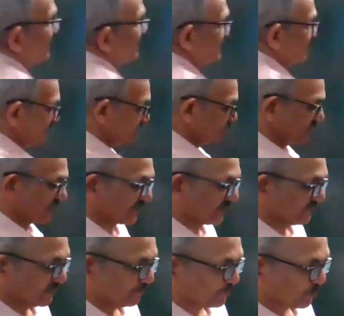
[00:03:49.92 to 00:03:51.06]
At the end, we are
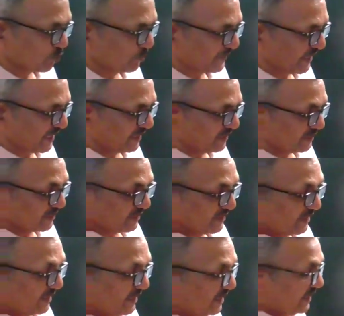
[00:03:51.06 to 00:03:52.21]
given propane.
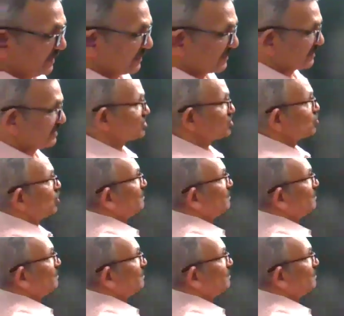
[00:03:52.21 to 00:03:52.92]
This is